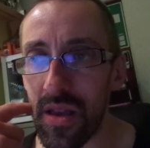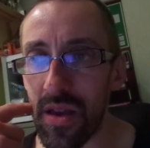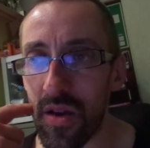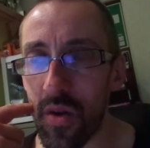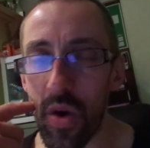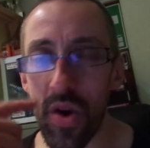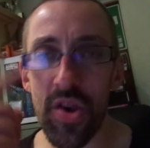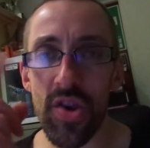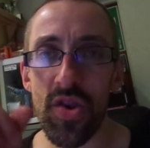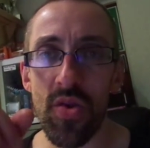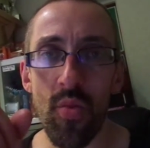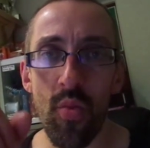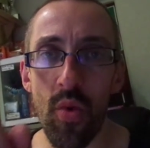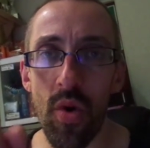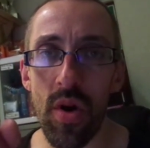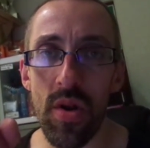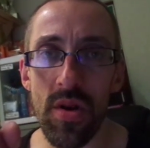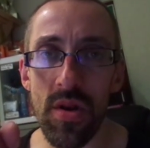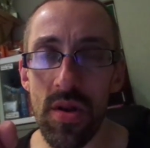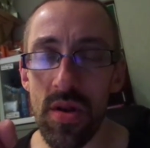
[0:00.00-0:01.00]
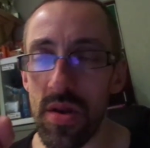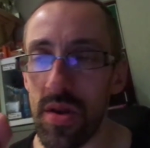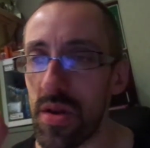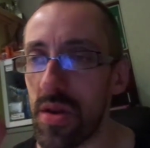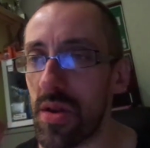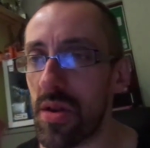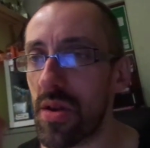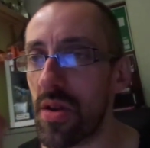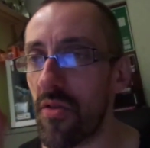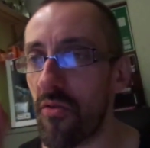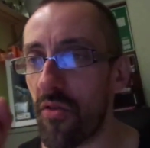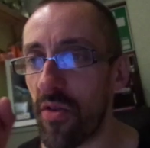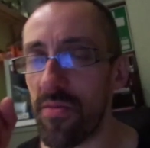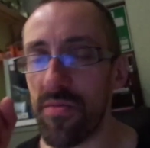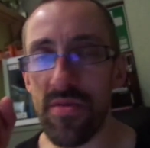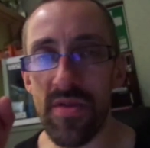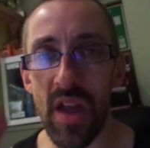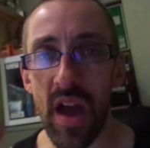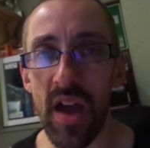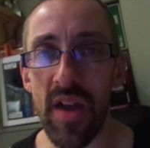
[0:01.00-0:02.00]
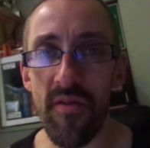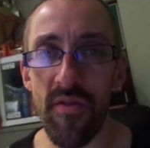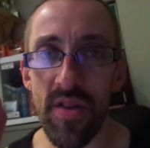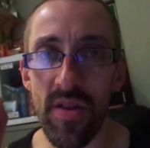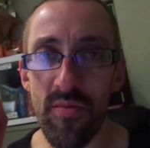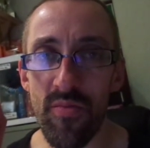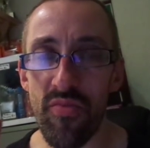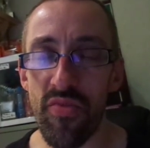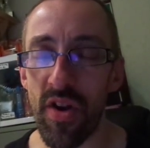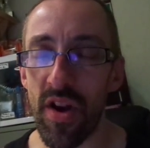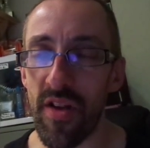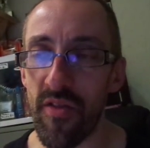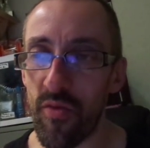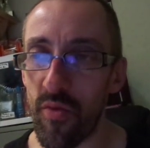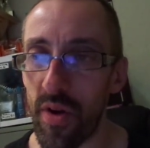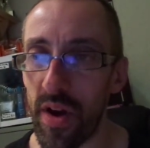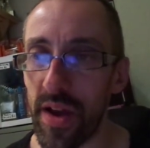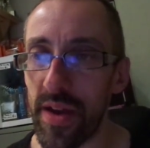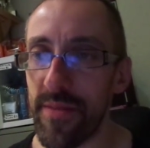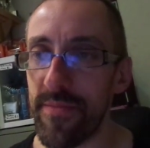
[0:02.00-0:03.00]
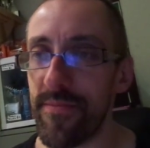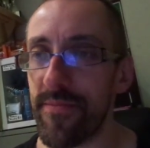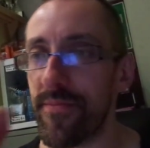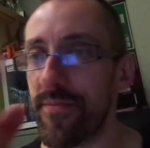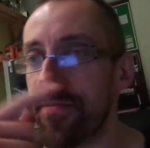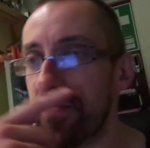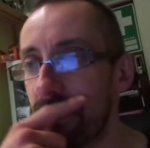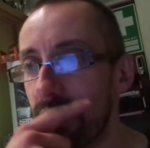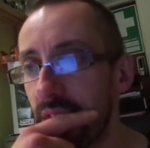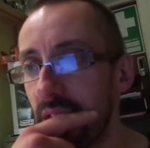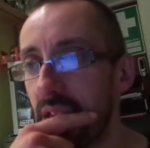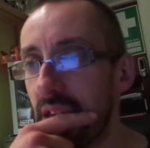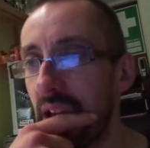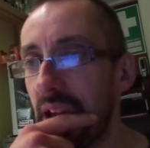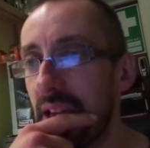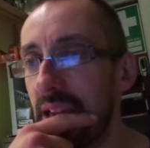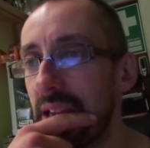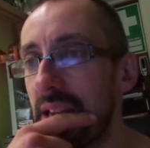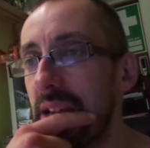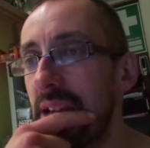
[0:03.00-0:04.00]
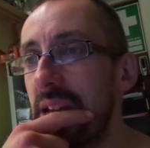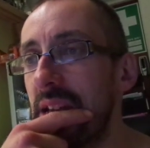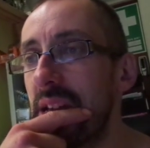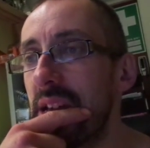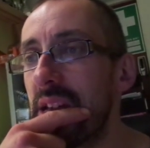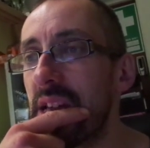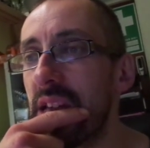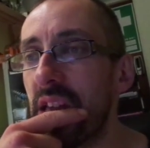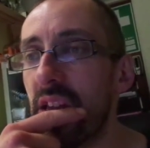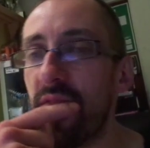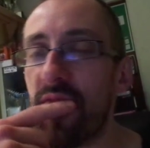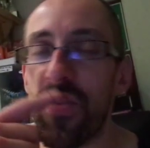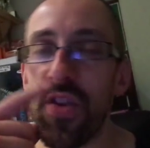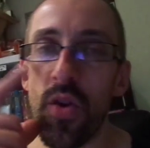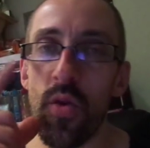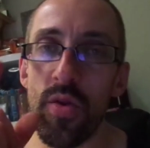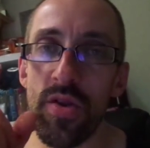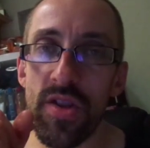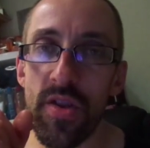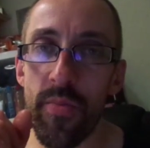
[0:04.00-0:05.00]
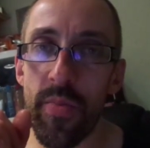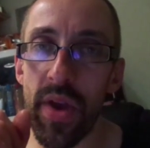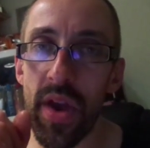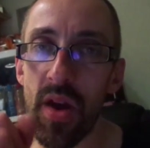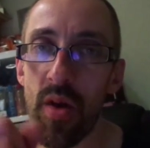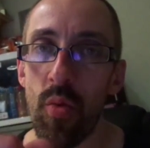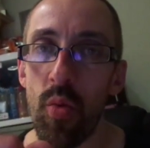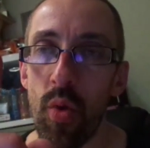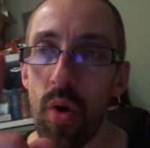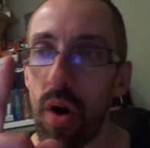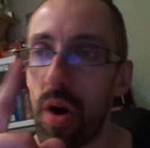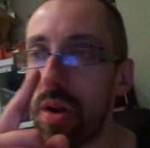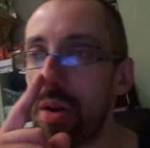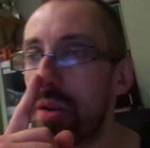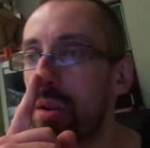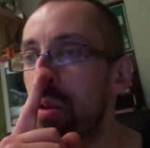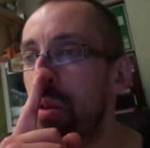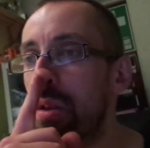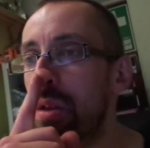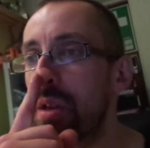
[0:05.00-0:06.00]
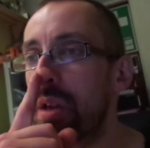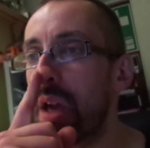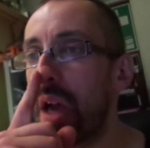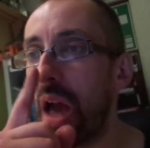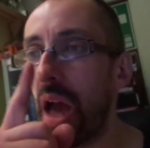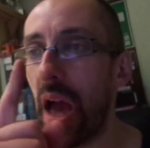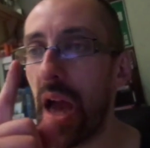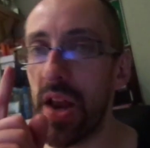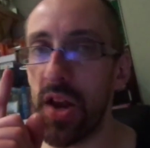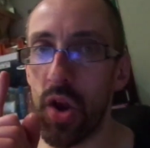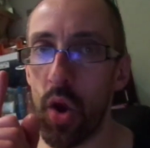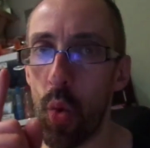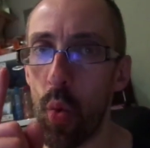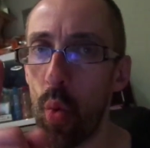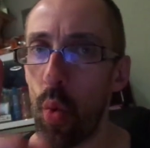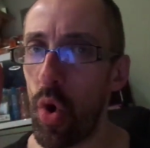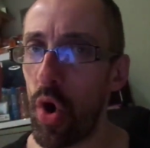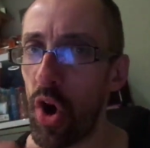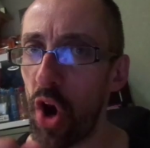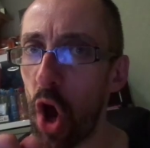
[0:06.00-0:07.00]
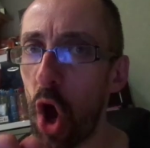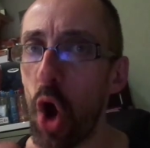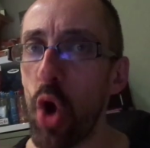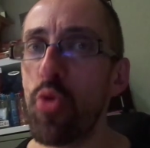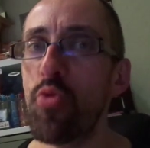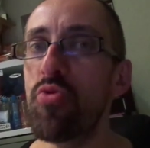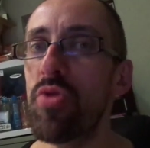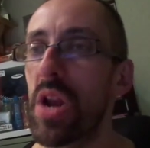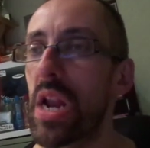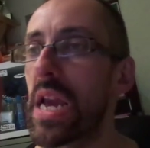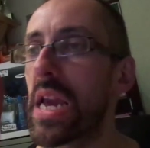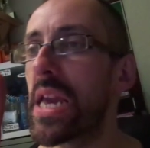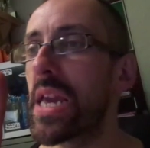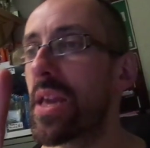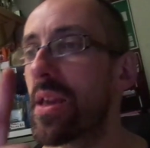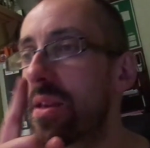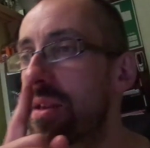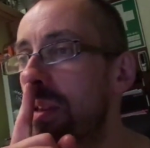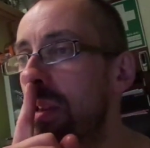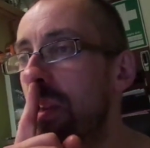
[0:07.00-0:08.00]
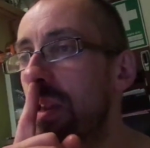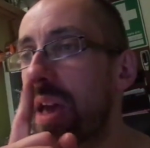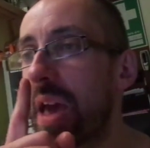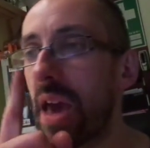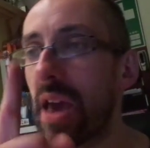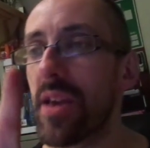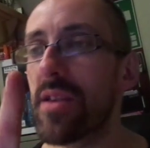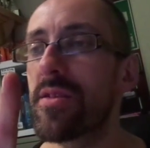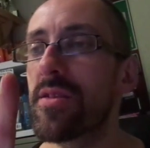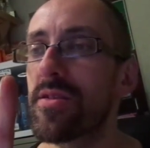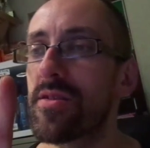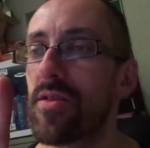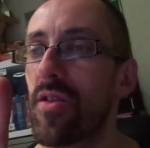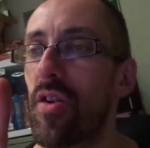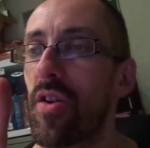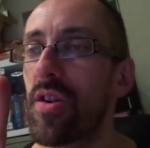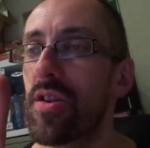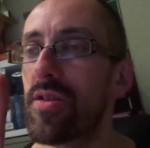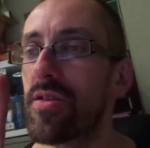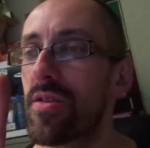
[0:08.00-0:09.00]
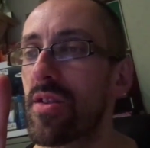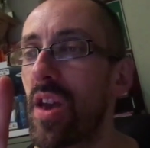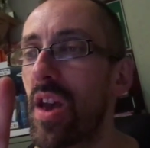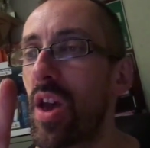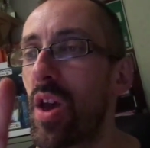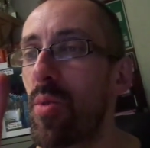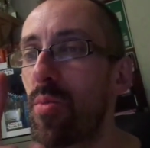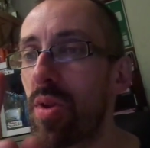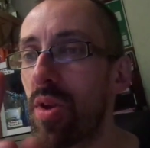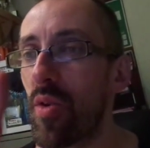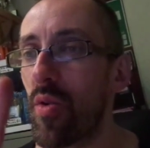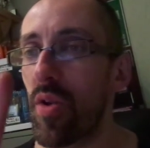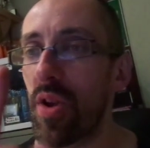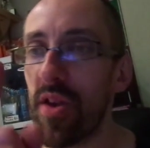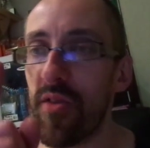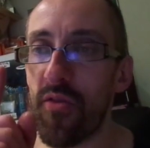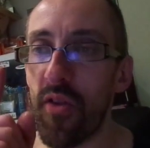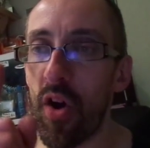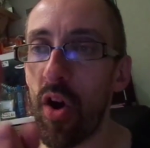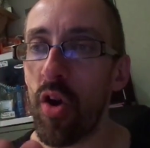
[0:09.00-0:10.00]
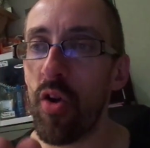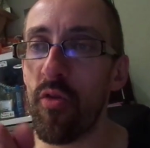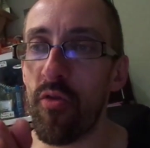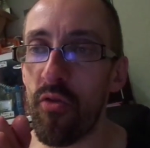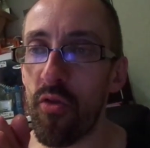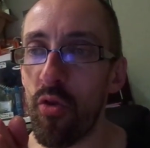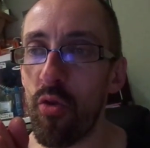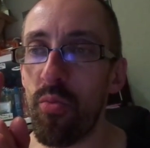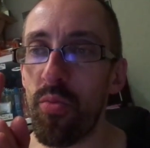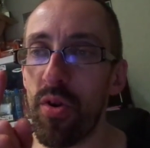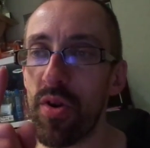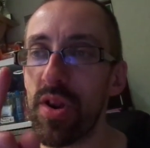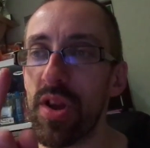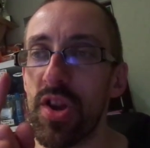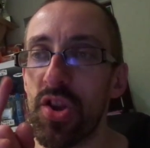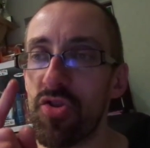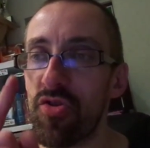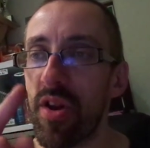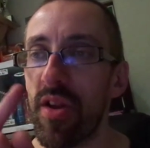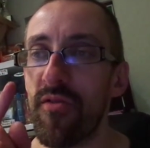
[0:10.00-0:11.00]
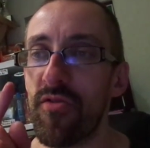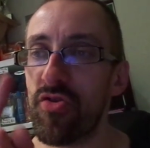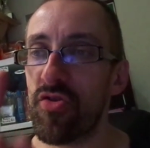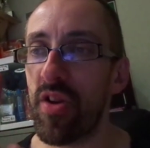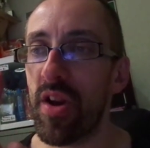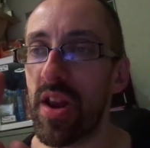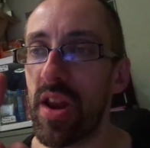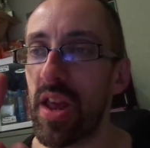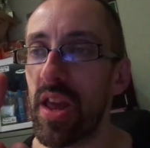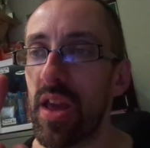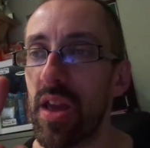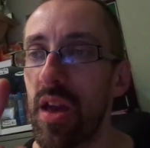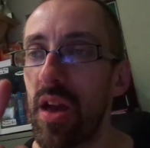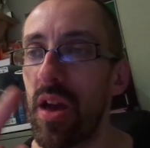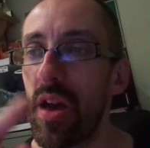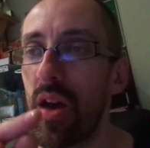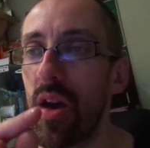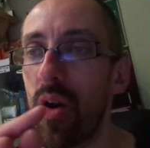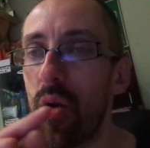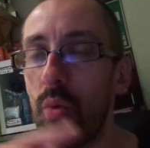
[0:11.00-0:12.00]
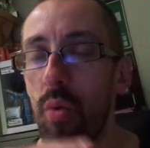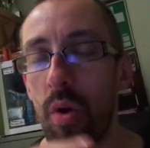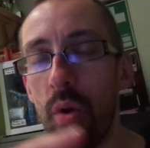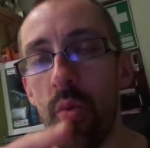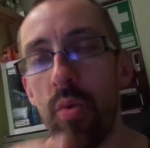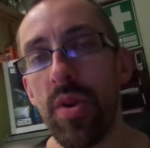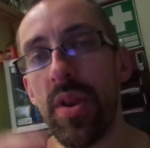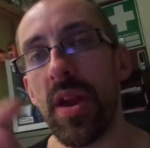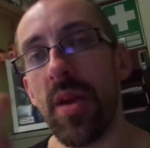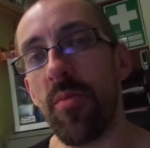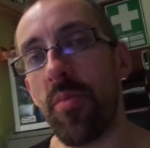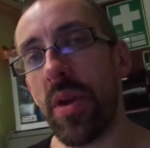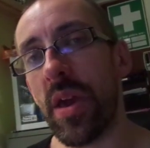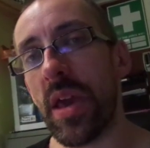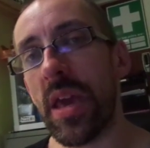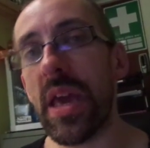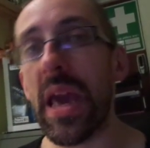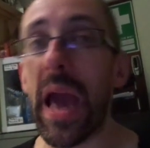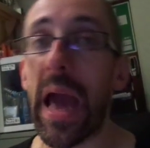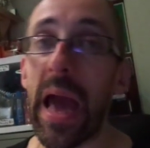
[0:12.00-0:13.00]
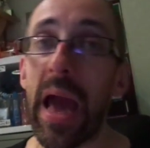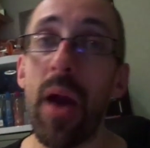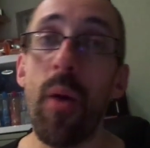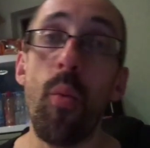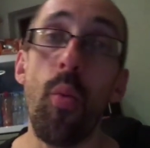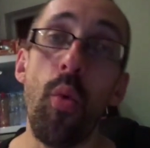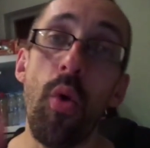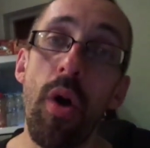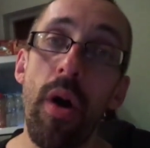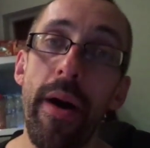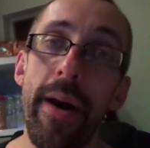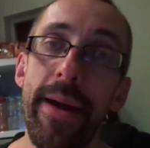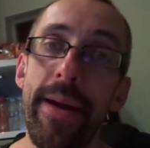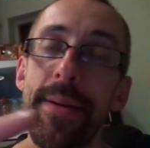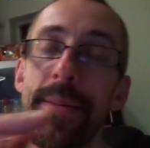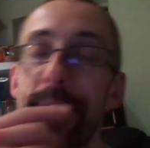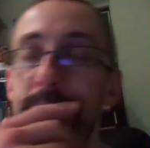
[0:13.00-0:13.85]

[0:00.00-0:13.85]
question one from David Braithwaite. Okay, if you were to pick one and one only exercise purely for overall body strength training, what would it be and why?